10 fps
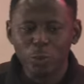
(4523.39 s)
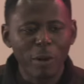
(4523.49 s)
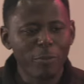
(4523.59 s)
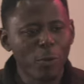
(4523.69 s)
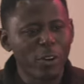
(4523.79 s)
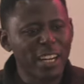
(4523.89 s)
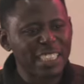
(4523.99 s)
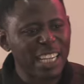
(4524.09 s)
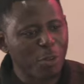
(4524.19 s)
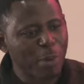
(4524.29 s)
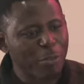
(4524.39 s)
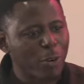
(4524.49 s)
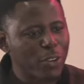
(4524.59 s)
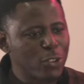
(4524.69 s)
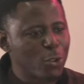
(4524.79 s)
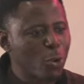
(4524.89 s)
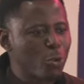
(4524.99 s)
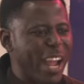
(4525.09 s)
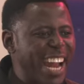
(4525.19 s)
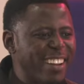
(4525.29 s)
to everyone under the sound of my voice. You
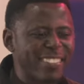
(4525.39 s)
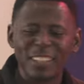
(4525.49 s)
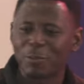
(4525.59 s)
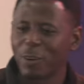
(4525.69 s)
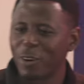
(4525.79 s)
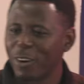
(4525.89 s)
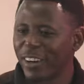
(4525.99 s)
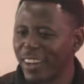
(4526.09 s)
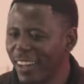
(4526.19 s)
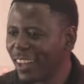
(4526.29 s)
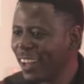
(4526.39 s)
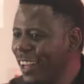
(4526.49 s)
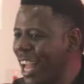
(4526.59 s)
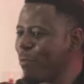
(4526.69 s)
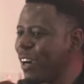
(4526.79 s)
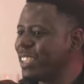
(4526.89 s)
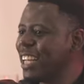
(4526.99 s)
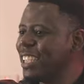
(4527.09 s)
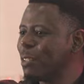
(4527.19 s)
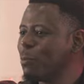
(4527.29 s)
don't do anything for God.
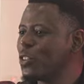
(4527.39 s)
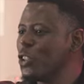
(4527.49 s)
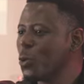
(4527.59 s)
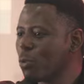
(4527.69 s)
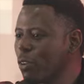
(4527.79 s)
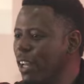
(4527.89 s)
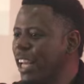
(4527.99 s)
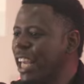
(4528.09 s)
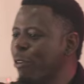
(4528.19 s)
Evangelism, zero.